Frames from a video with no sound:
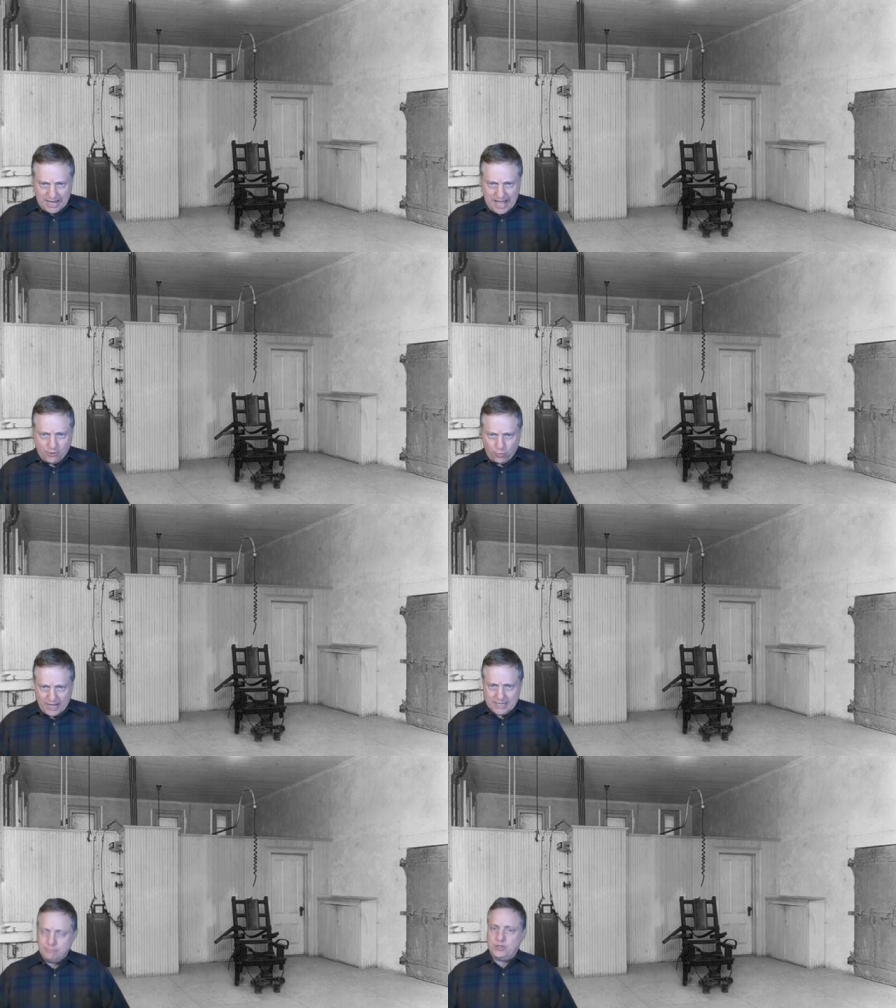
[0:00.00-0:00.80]
a lot of
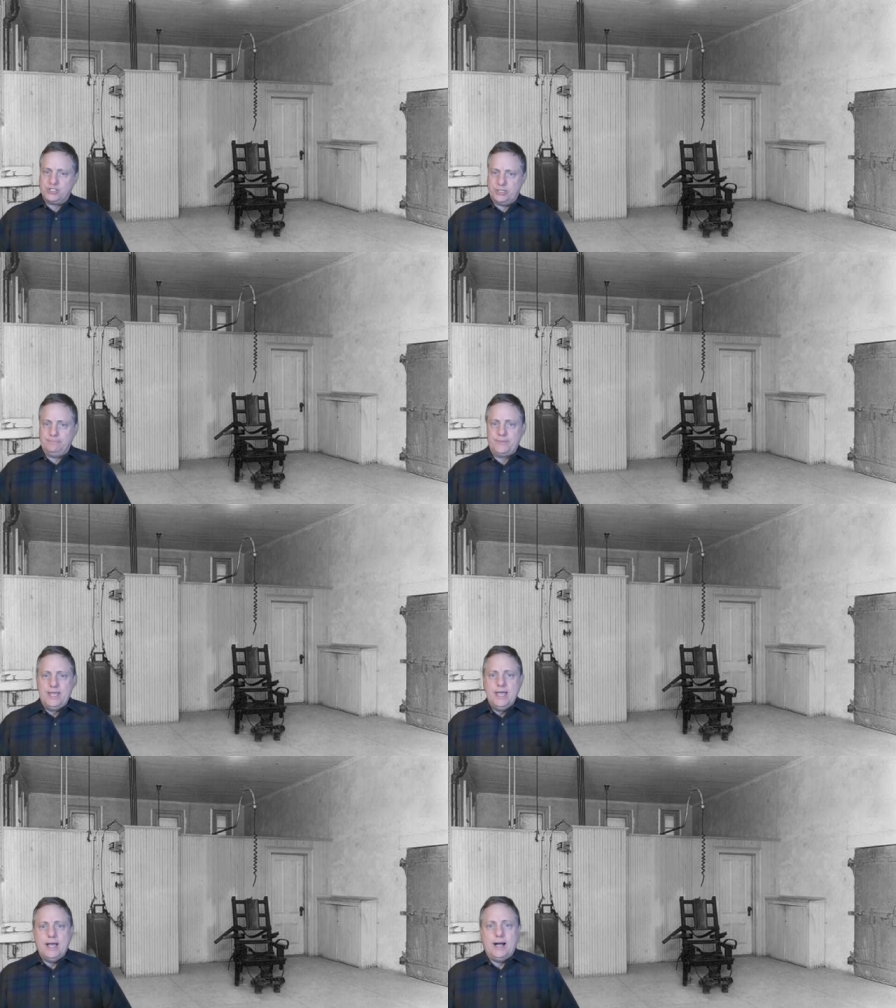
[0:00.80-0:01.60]
weight in prison.
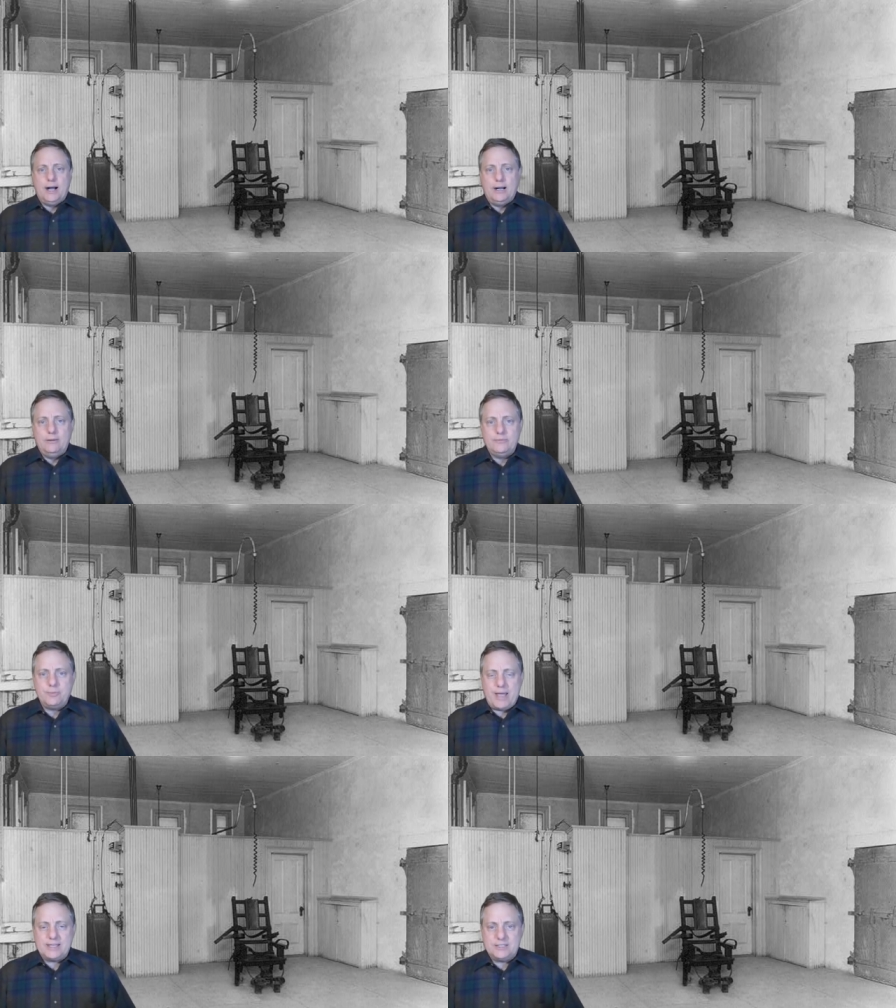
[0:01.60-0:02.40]
Uh,
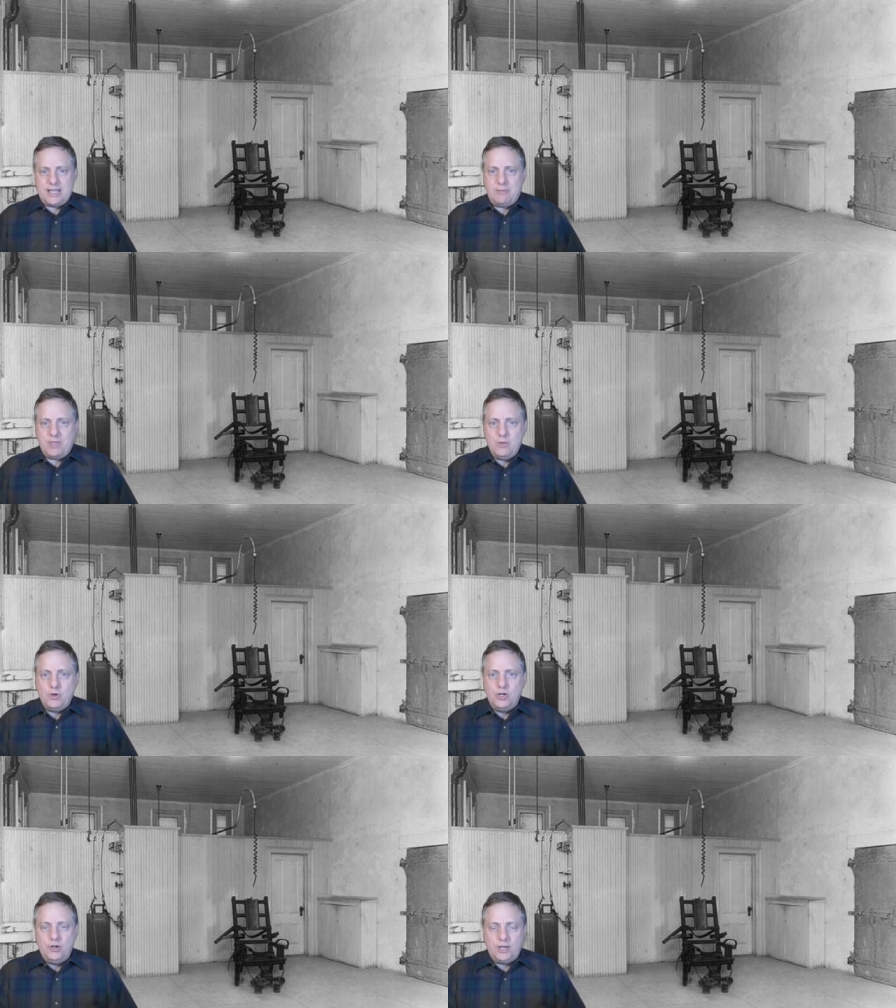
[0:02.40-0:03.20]
to pass the time, he
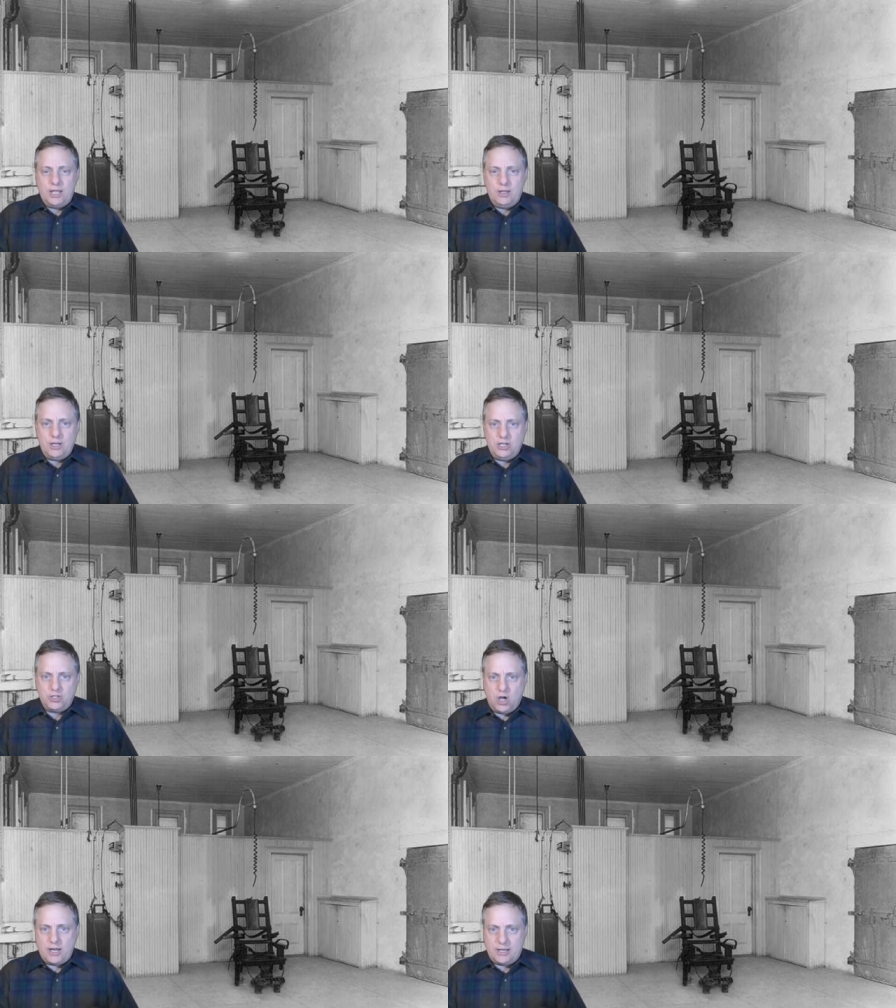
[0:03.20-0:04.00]
would he he
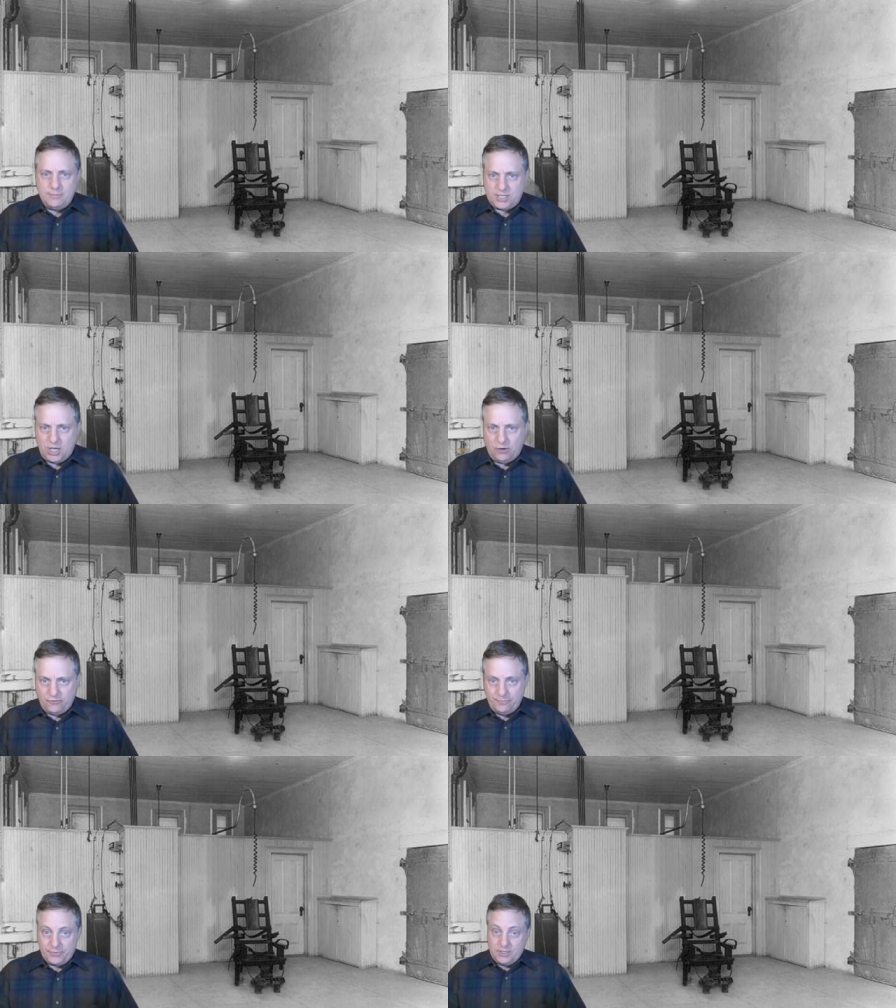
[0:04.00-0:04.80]
taught himself
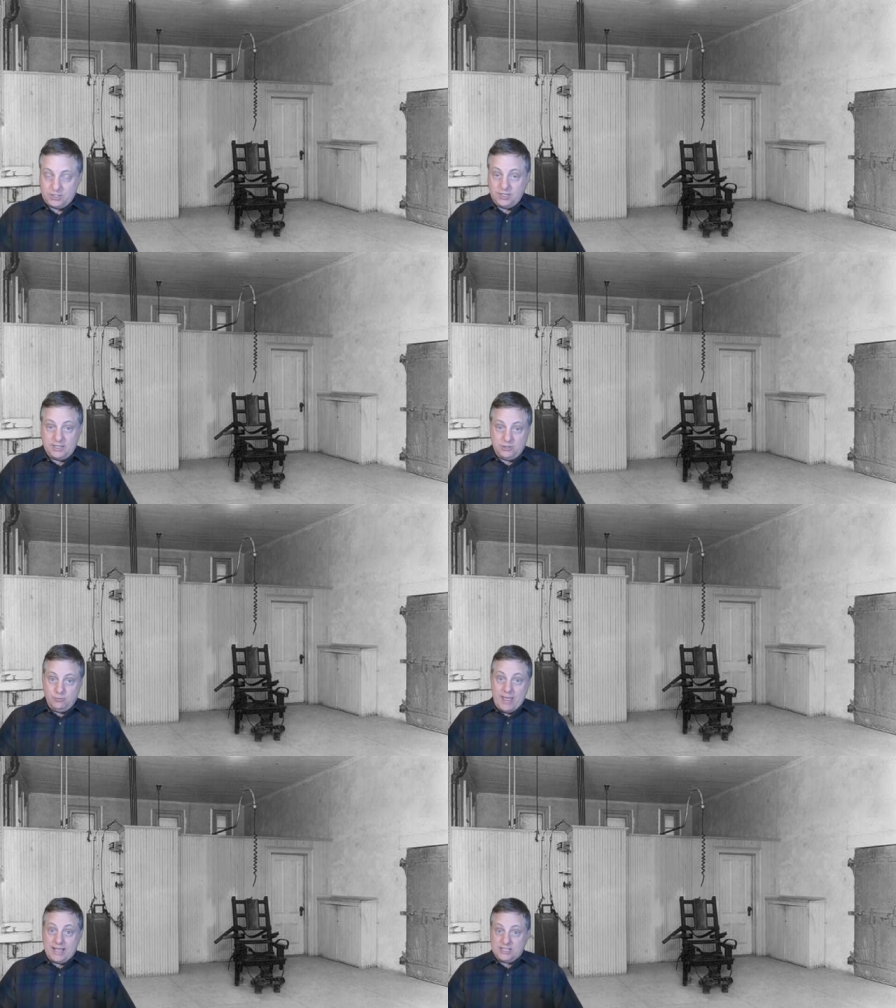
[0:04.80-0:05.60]
to
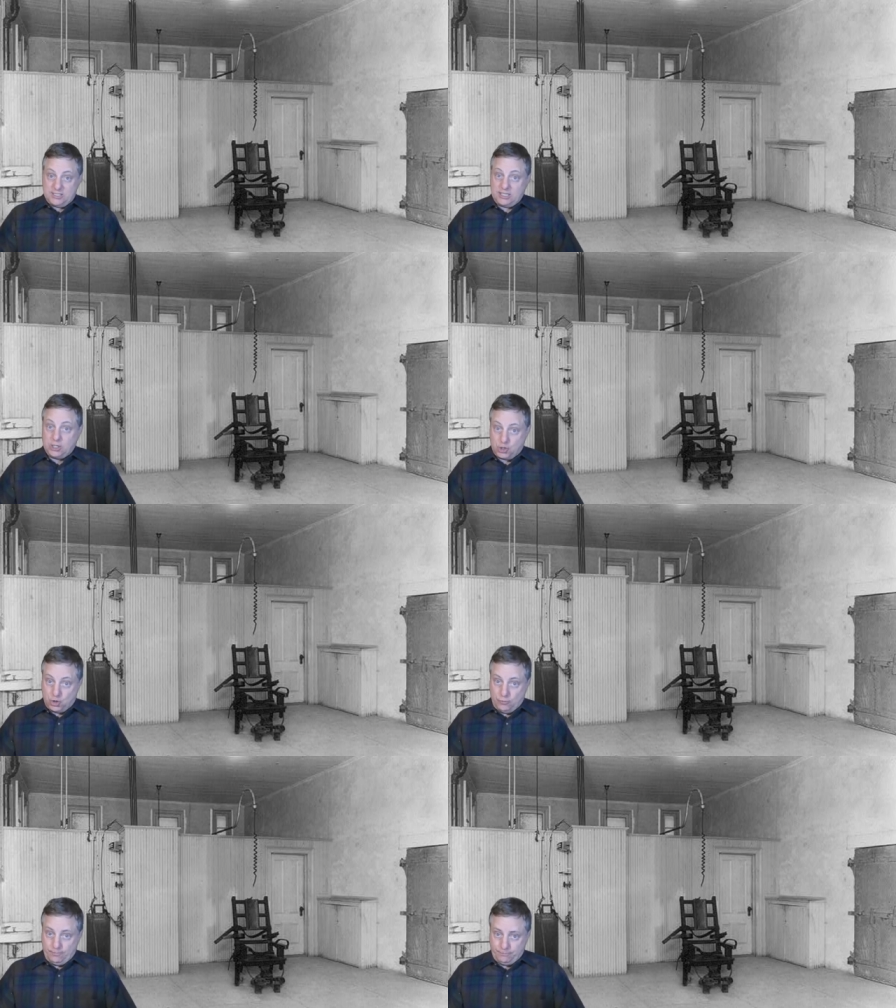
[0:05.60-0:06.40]
make his signature.